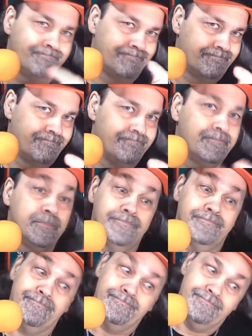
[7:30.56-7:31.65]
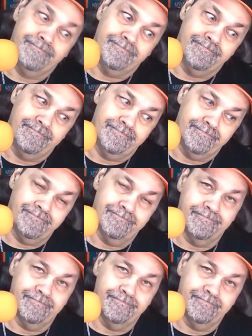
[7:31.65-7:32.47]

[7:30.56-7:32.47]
(no one is talking)